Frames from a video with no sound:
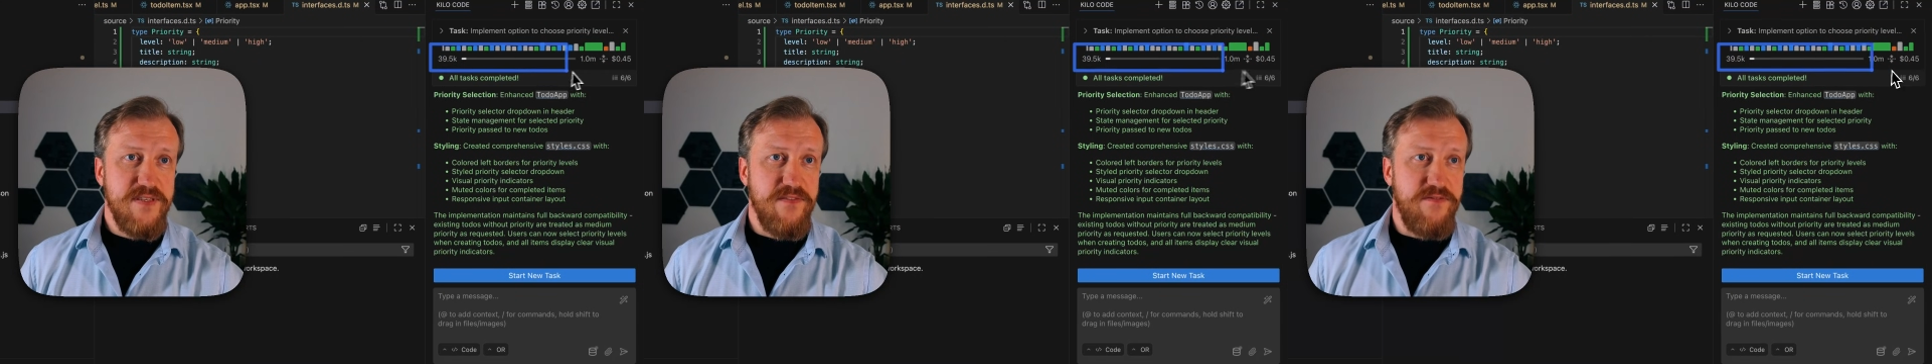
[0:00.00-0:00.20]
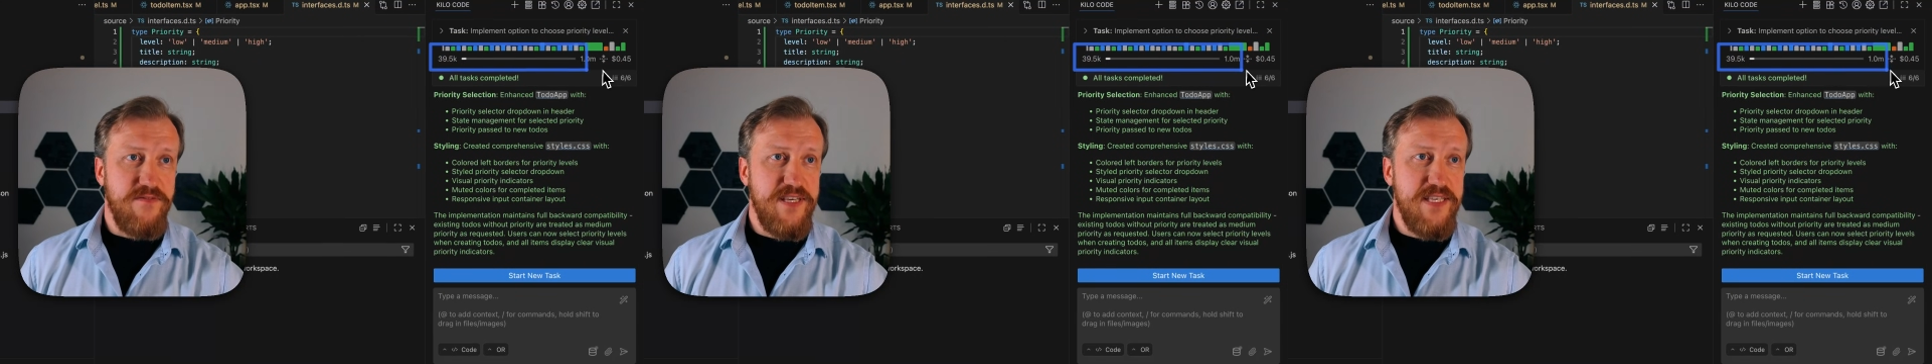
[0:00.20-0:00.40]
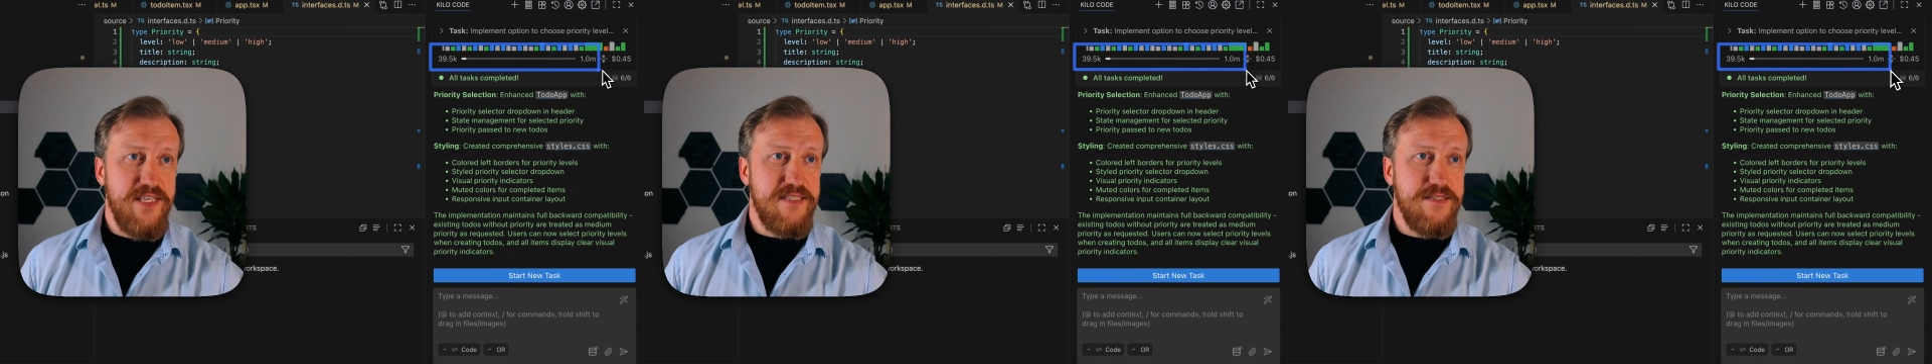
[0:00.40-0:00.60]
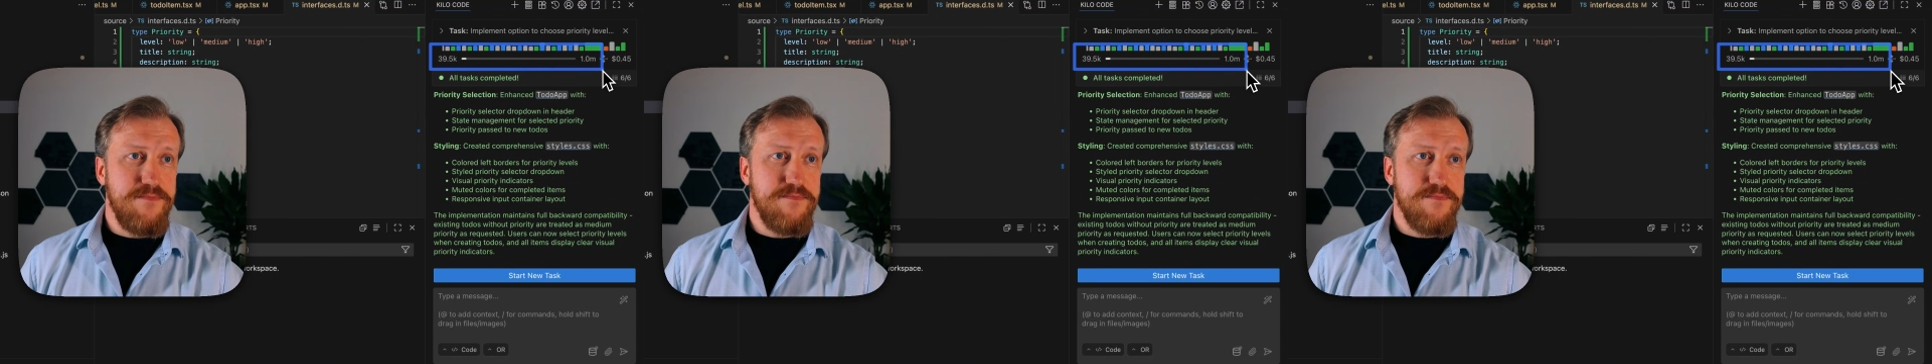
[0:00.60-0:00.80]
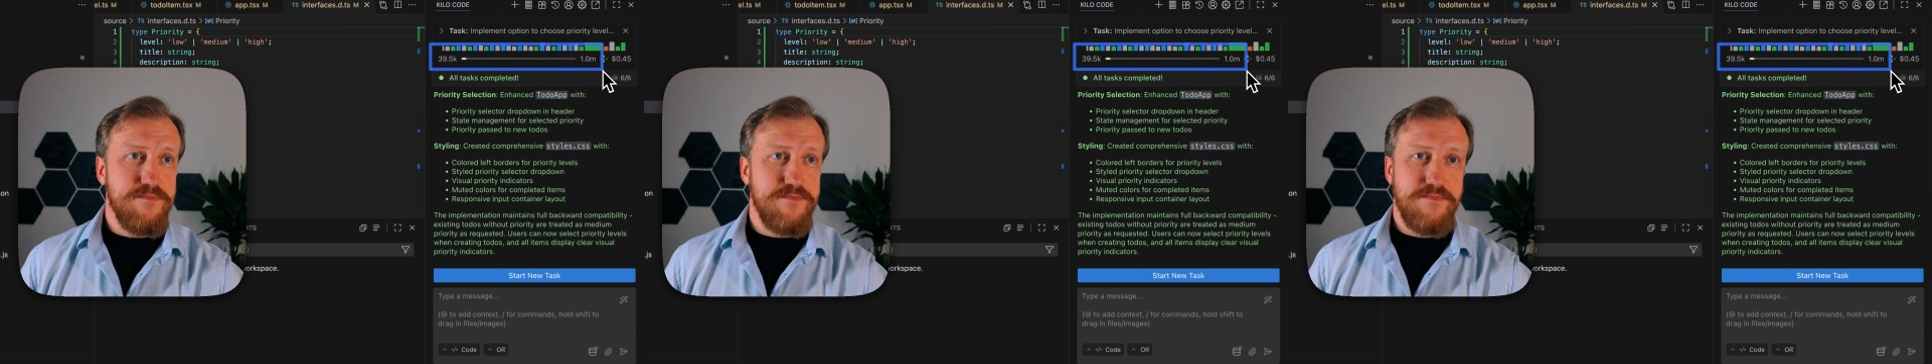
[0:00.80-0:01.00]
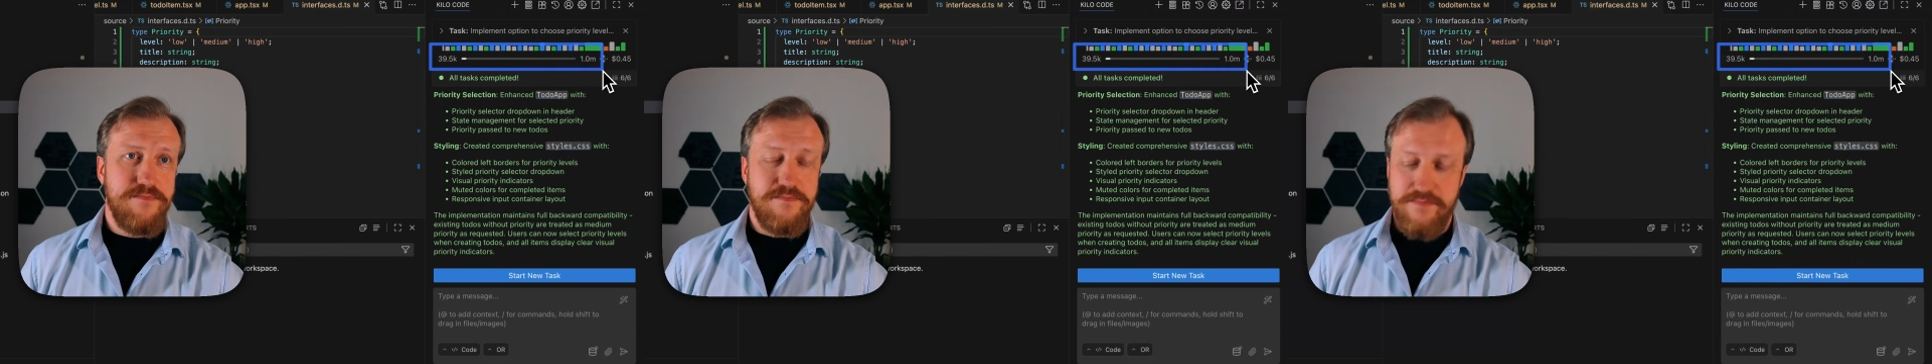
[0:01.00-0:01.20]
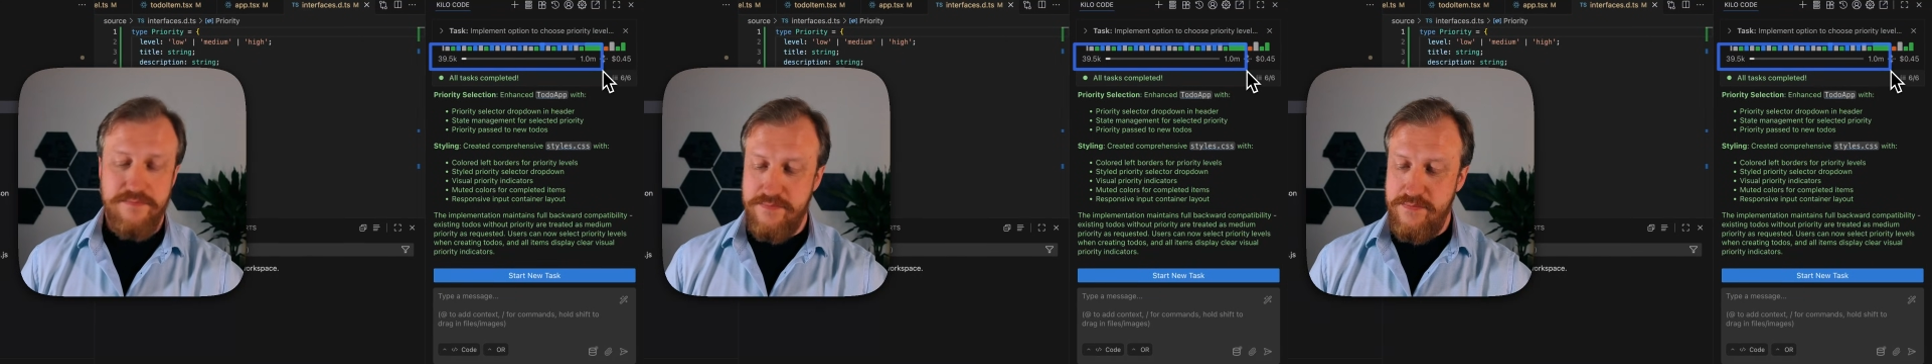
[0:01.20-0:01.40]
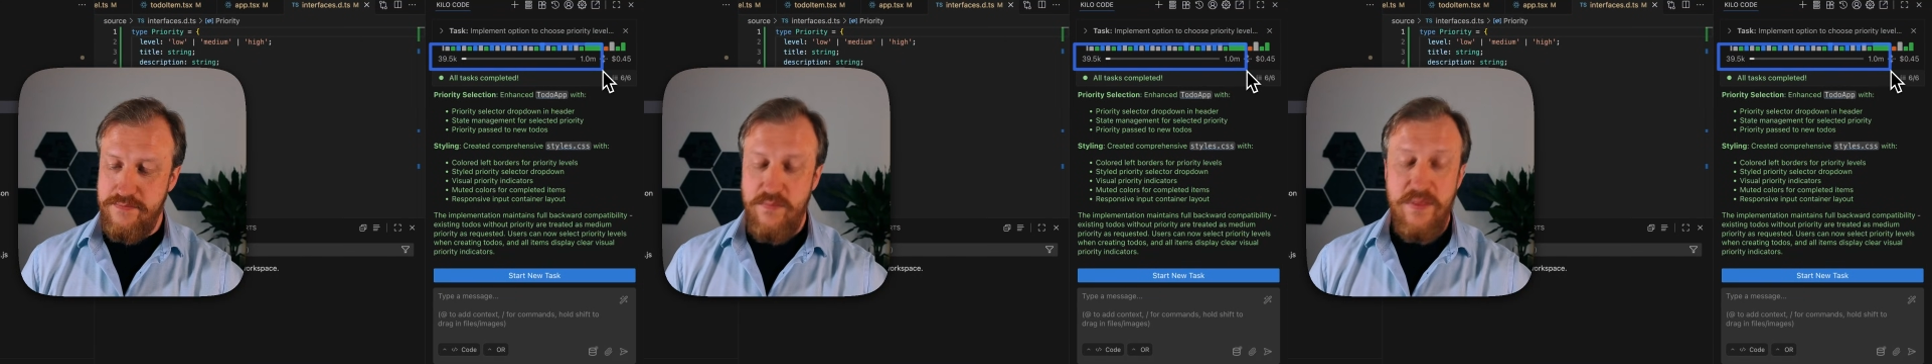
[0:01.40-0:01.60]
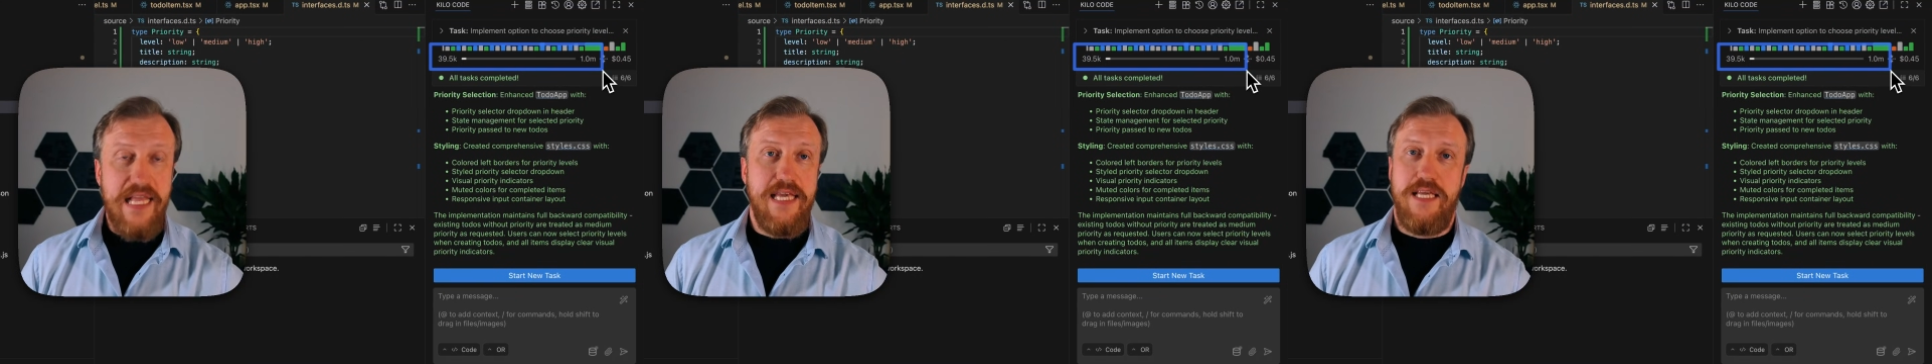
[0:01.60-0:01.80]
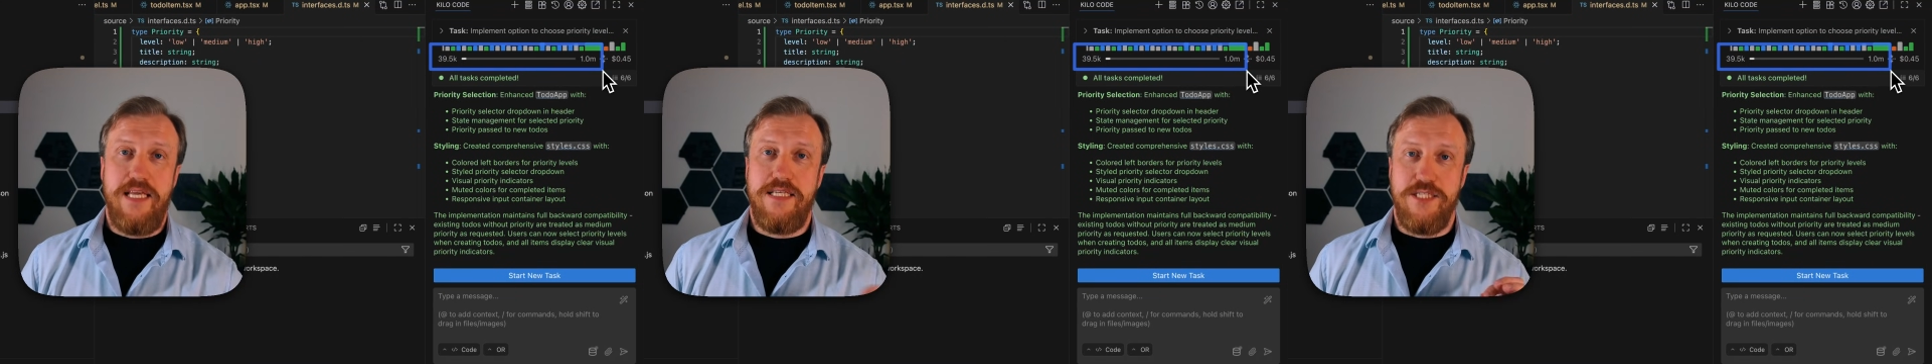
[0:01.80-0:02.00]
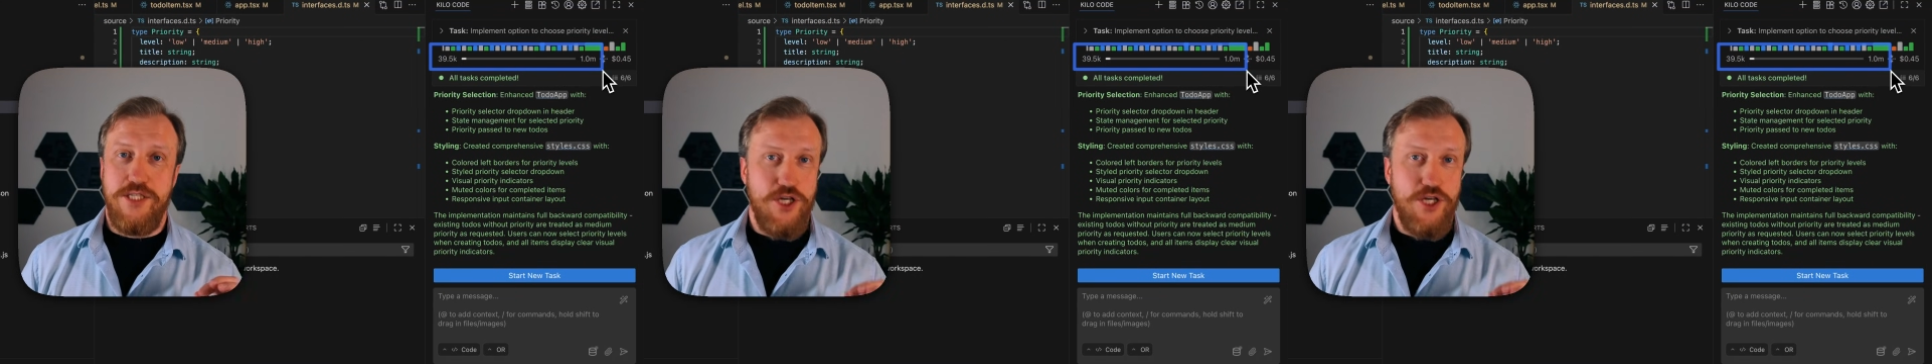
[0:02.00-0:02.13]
This is